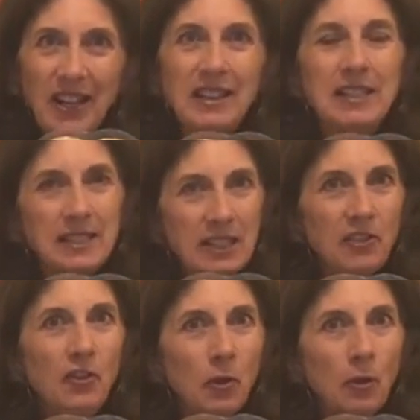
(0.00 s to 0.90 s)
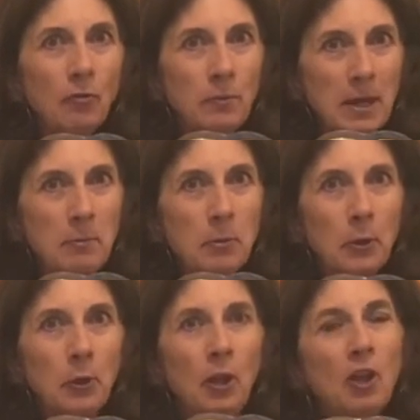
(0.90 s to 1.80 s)
Let's see if you can
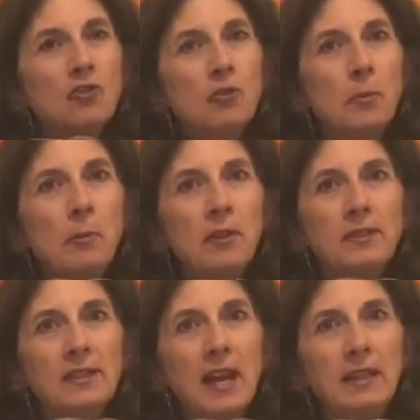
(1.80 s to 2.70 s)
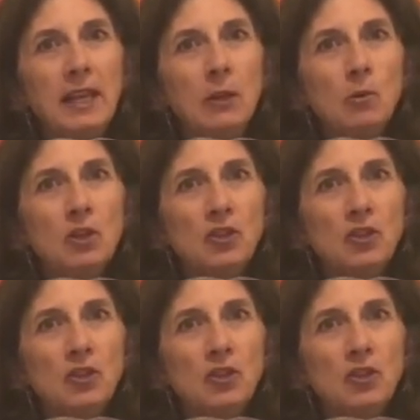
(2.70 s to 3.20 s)
remember. Do you remember the sign language?